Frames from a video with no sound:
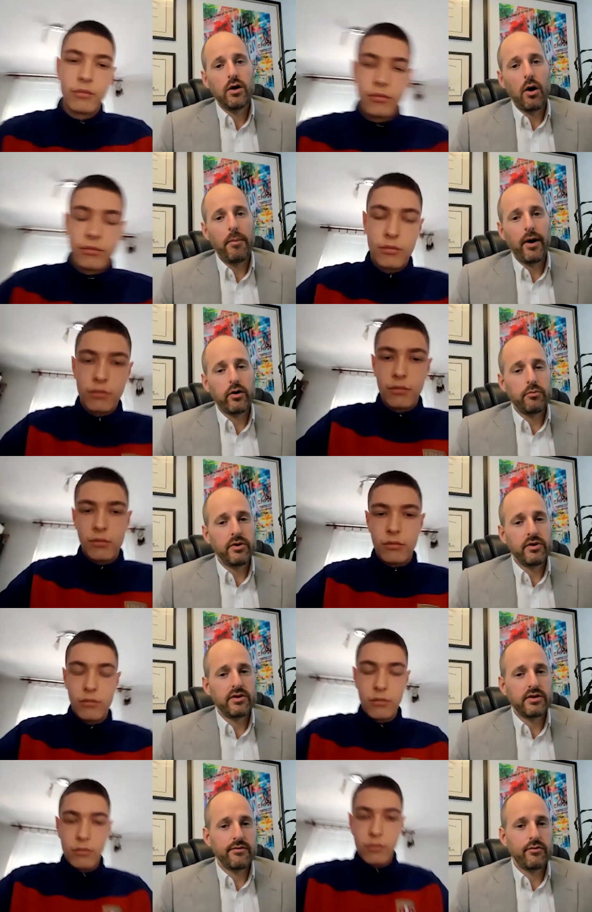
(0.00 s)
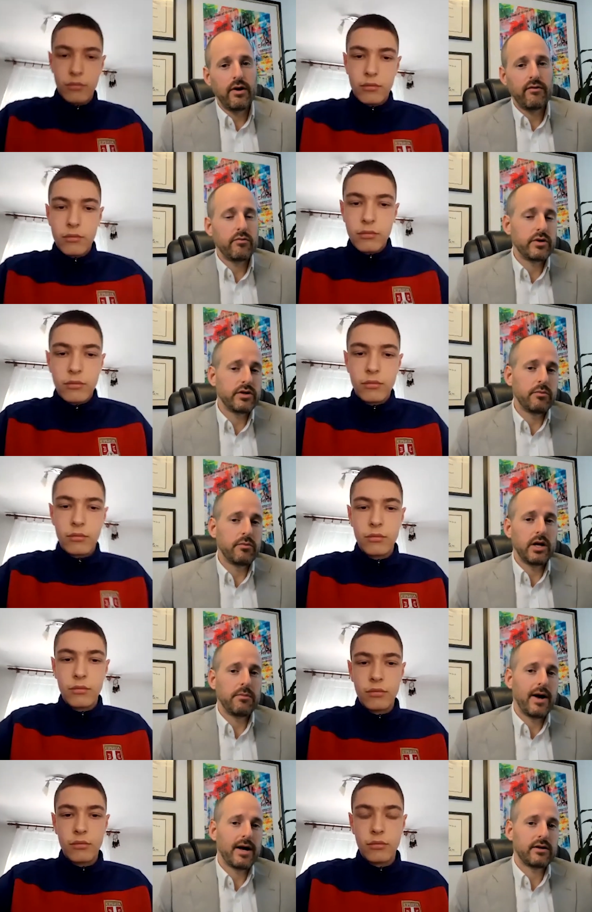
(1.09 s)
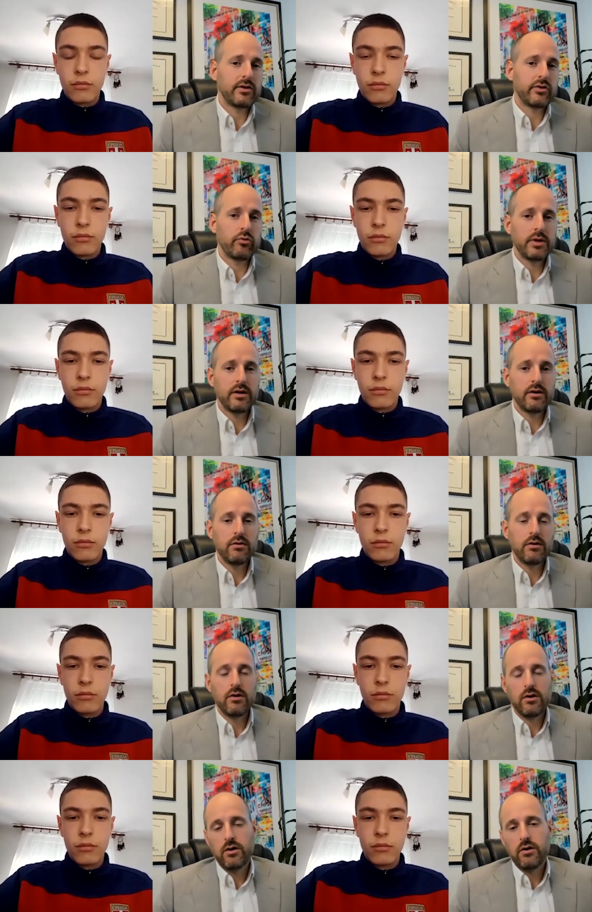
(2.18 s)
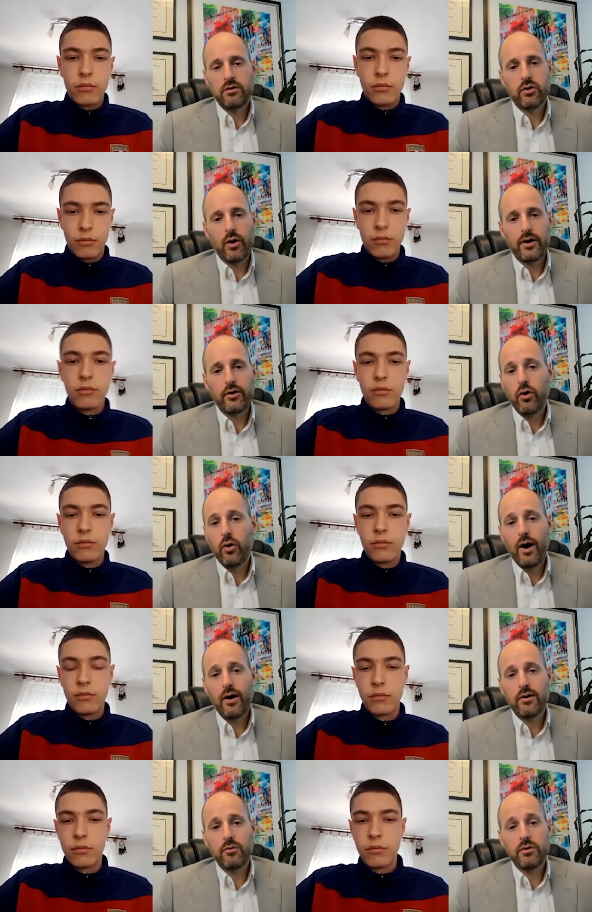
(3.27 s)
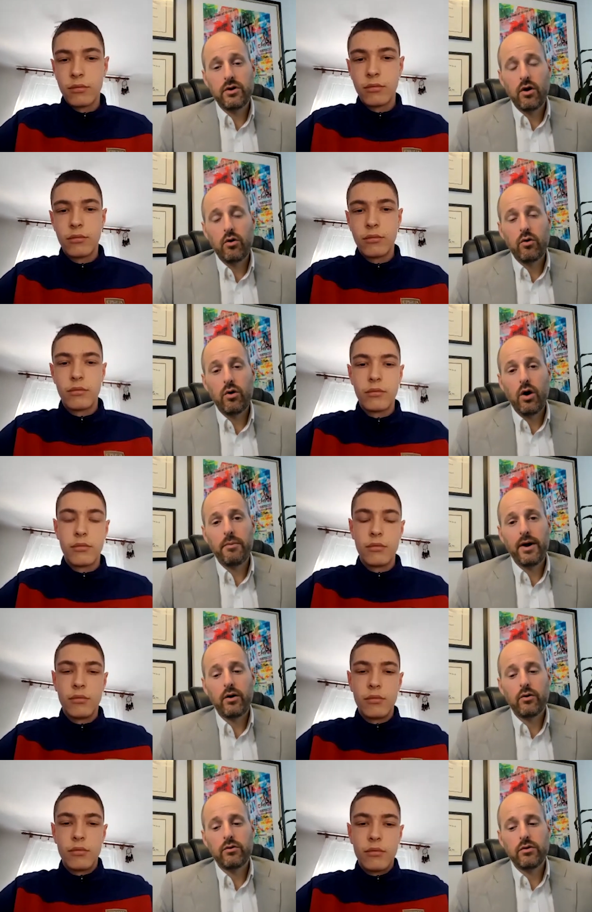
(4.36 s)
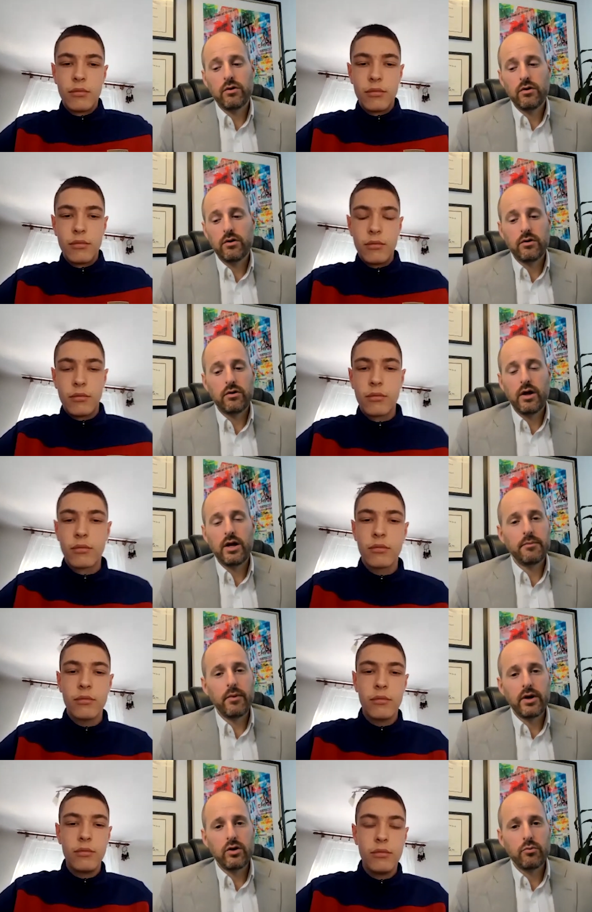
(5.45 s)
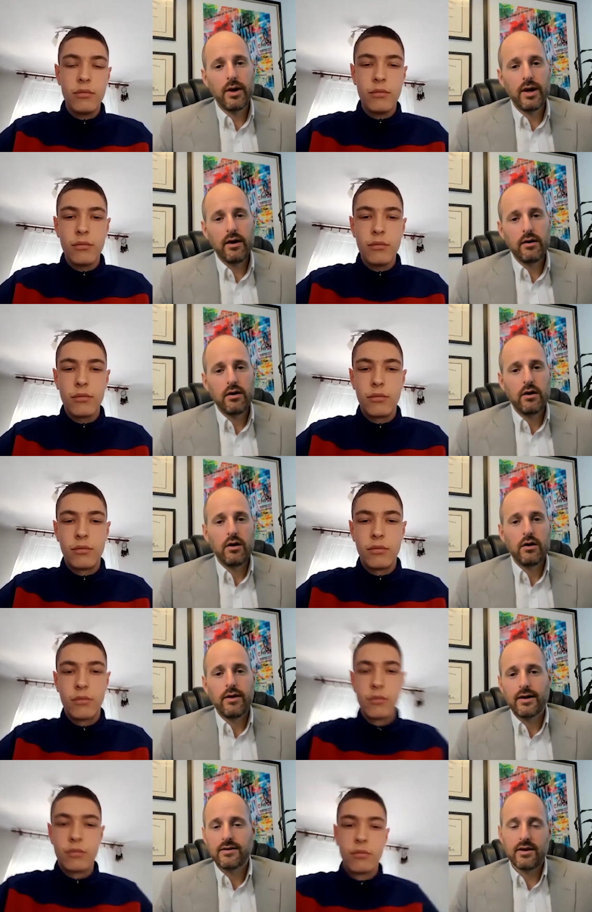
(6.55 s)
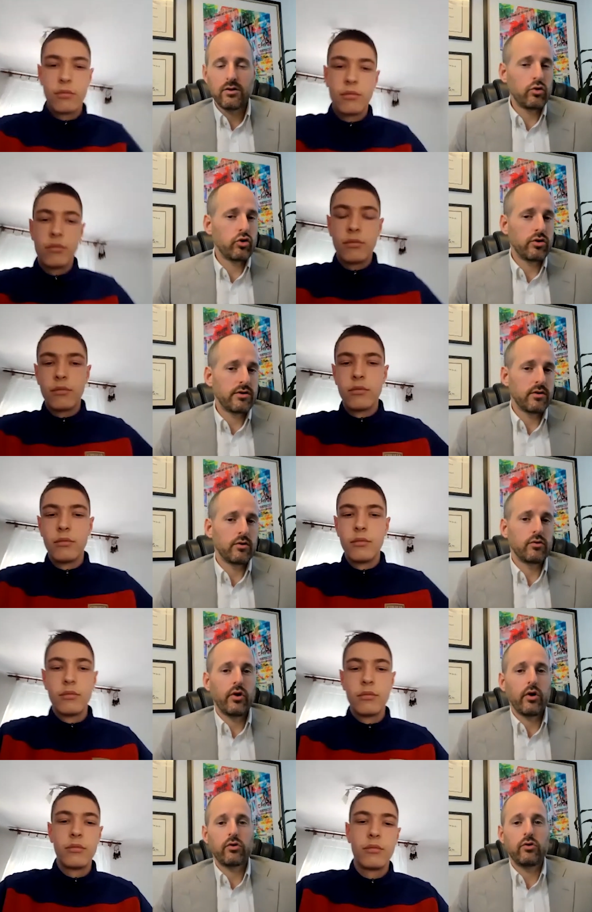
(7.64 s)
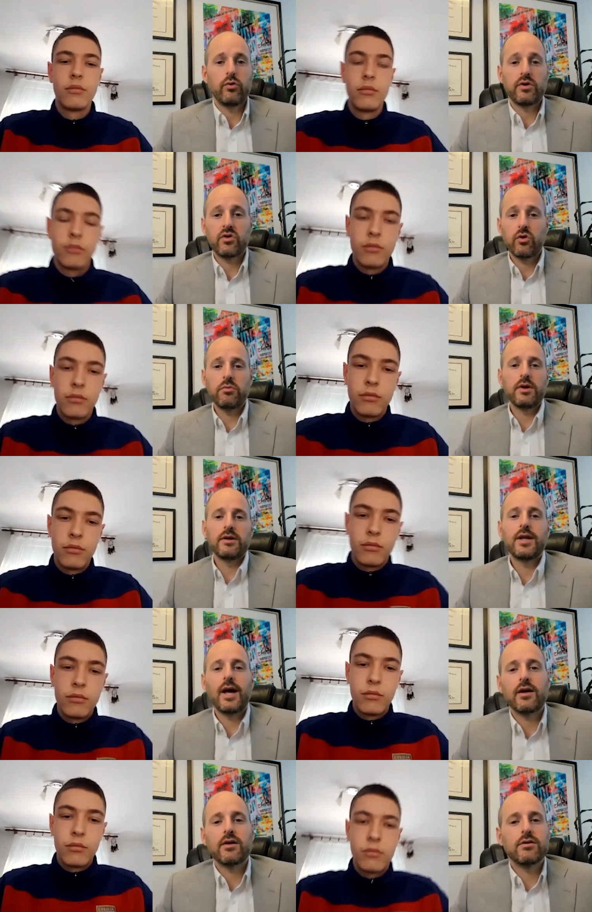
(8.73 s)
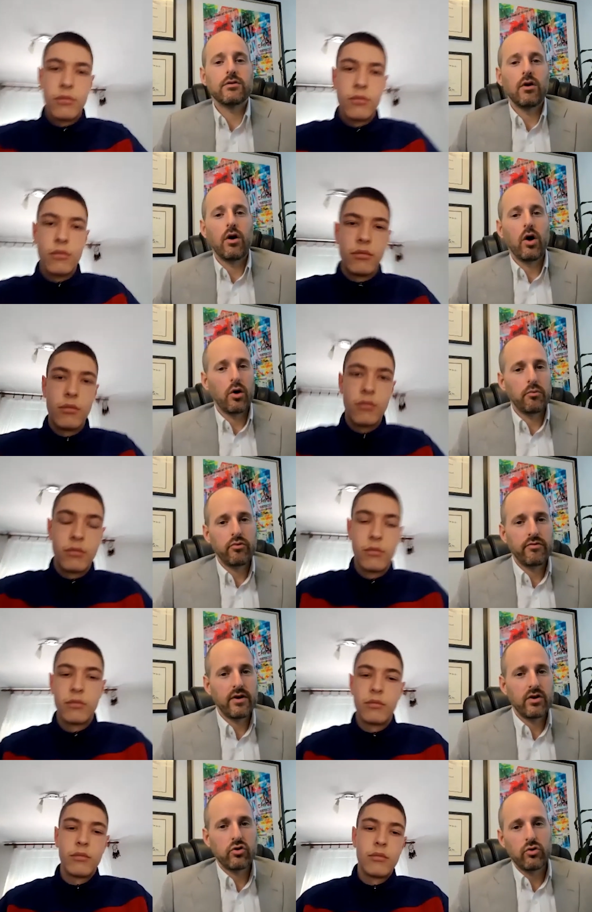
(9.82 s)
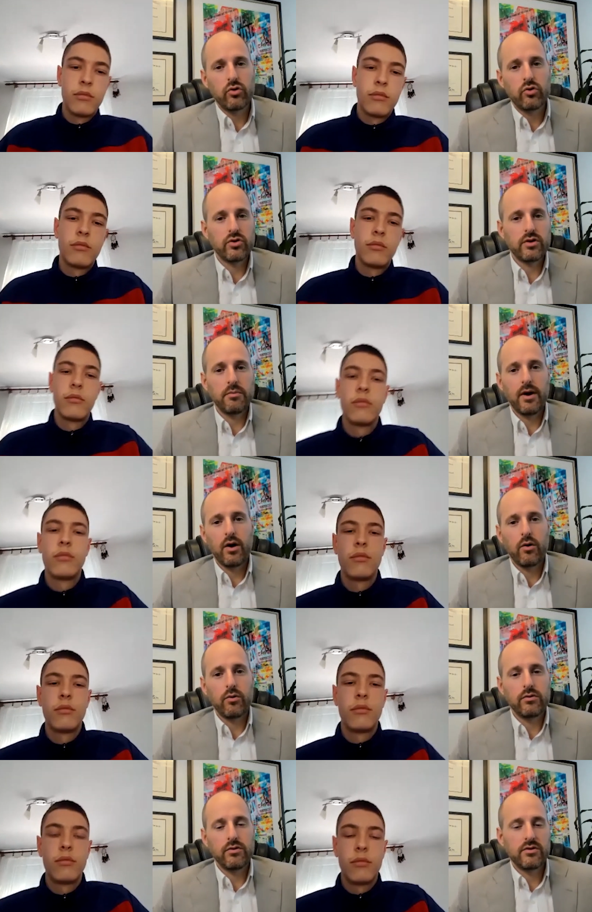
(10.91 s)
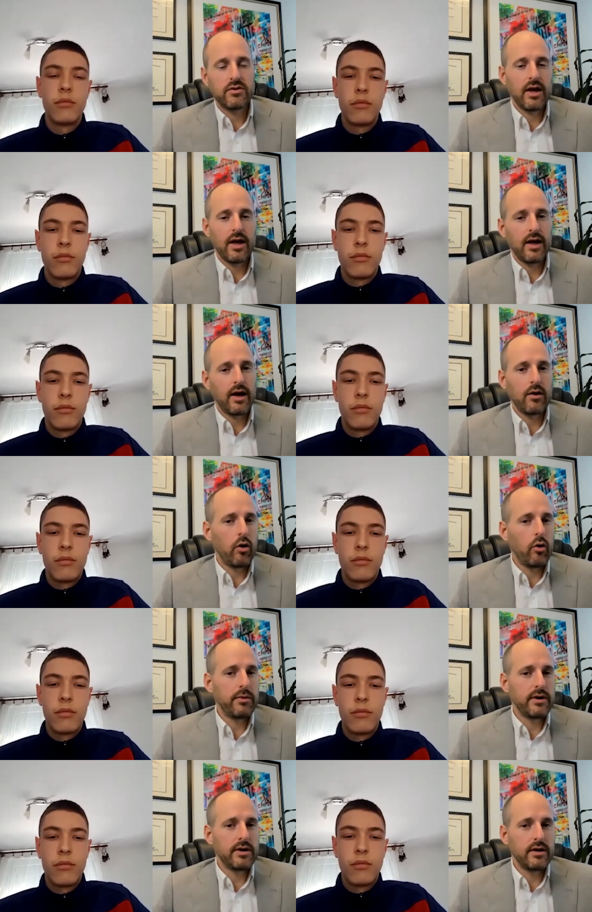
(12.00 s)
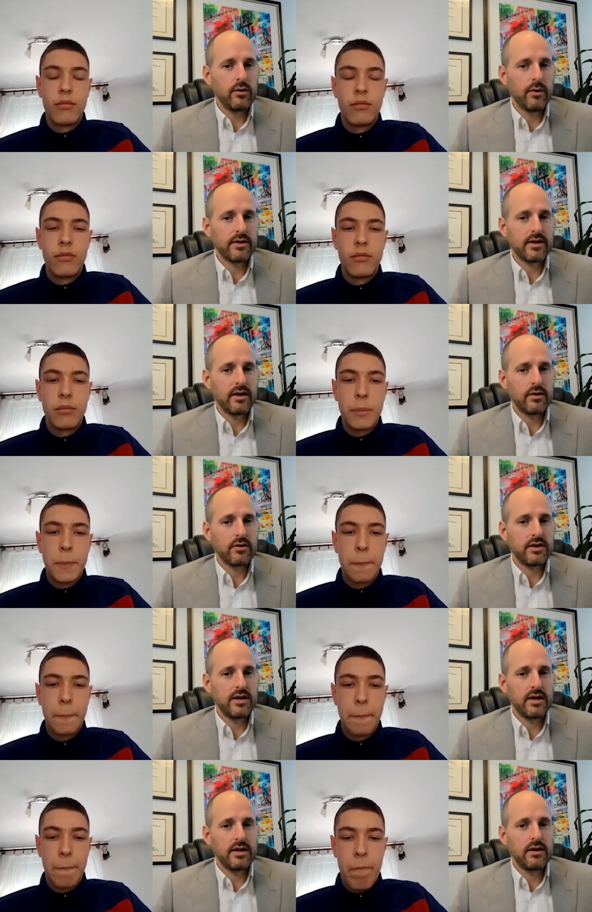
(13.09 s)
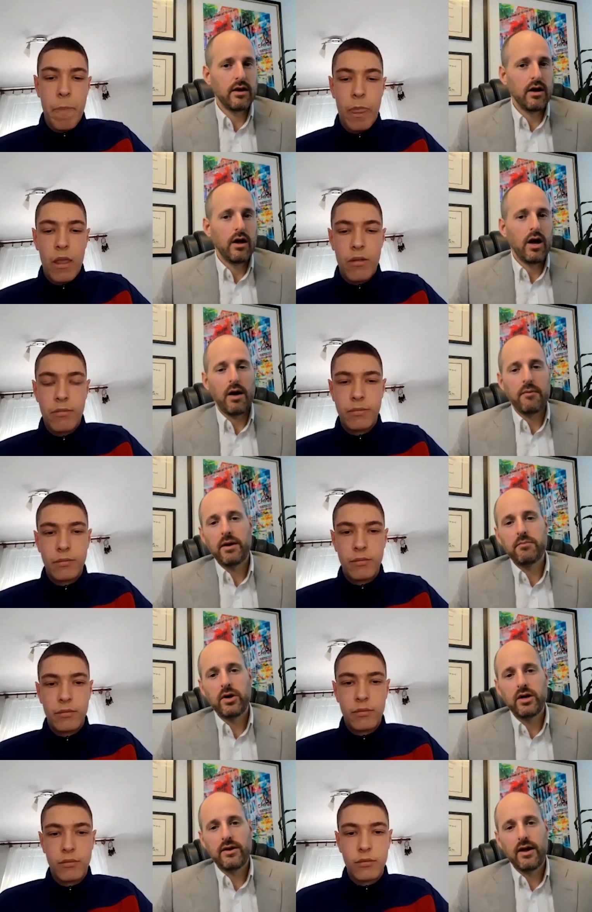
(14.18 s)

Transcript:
Speaker 1: about your business if you never bring the money back to Serbia. So I don't know how they would know about any money you make. That said, you should still talk to a Serbian tax professional just say, hey, I open in a U.S. LLC and I make money